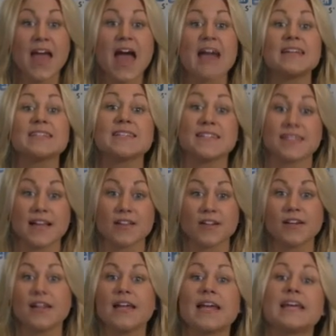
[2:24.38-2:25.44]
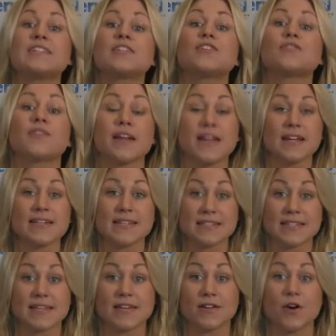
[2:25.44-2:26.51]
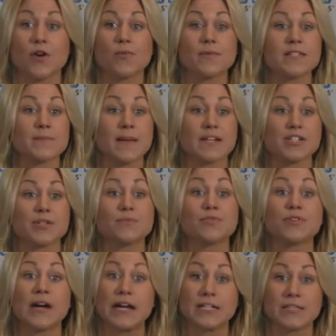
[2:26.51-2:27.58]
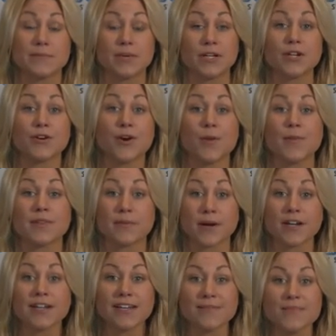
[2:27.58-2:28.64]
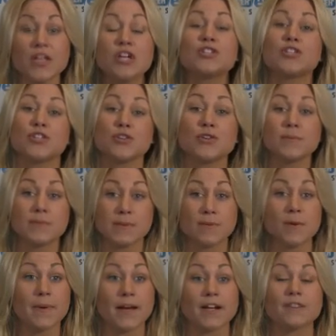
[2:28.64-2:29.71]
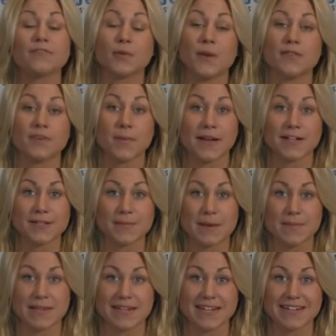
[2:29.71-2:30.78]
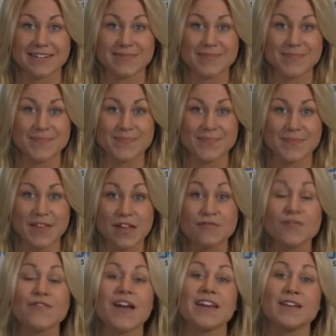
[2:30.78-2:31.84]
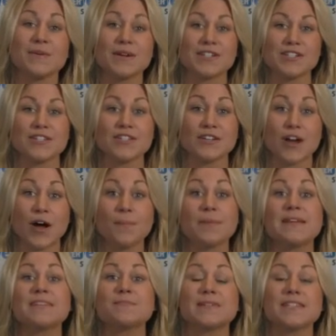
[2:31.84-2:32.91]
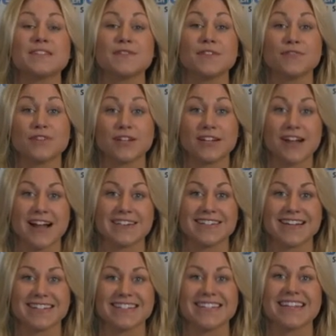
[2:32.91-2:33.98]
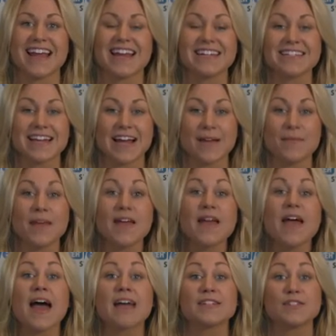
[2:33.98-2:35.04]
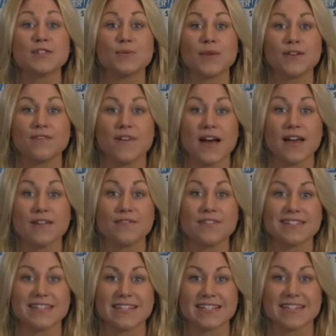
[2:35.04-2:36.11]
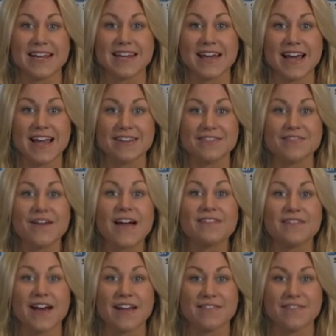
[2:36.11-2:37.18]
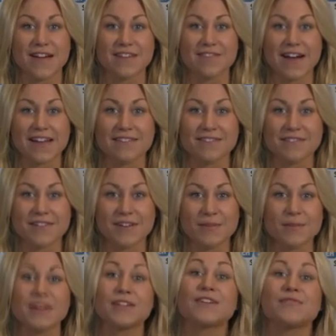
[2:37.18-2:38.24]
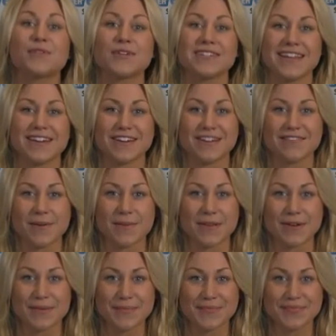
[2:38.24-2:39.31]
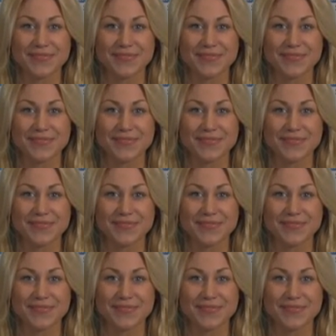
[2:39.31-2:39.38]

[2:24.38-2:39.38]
And as a seller, it's a great idea to get a home inspection prior to putting your home on the market so that you can be prepared for what repairs might be needed. If you have any questions at all, please feel free to contact us at any time at 215-699-5555. We look forward to hearing from you.